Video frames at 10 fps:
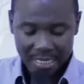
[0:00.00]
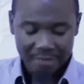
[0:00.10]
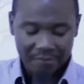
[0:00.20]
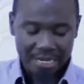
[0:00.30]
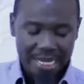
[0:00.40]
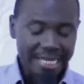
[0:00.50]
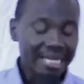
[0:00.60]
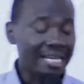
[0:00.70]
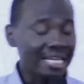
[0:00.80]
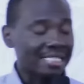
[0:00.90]
Then I
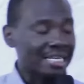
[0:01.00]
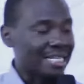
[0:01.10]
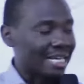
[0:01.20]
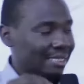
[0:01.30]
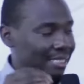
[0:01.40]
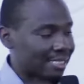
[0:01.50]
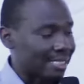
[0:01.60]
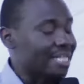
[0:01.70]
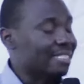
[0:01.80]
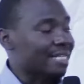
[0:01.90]
realized that at the
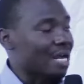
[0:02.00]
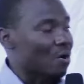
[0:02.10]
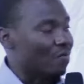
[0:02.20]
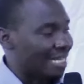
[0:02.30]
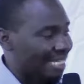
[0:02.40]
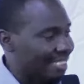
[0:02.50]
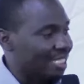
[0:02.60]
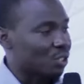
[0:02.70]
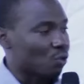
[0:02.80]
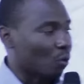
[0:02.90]
center of
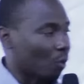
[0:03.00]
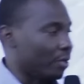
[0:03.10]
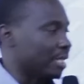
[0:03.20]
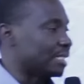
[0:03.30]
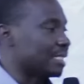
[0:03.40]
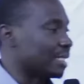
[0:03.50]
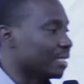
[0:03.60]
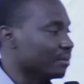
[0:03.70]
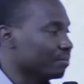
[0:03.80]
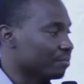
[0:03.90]
allegiance or
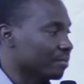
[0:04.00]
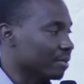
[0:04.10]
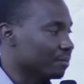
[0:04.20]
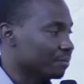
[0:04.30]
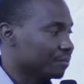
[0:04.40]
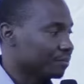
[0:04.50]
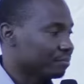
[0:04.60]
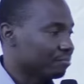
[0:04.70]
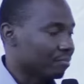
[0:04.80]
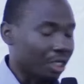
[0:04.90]
loyalty,
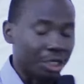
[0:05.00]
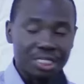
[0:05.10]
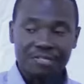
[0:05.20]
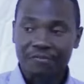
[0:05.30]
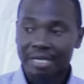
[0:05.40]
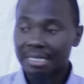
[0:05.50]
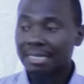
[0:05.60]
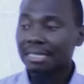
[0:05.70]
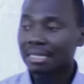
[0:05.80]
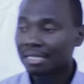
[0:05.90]
it is faith.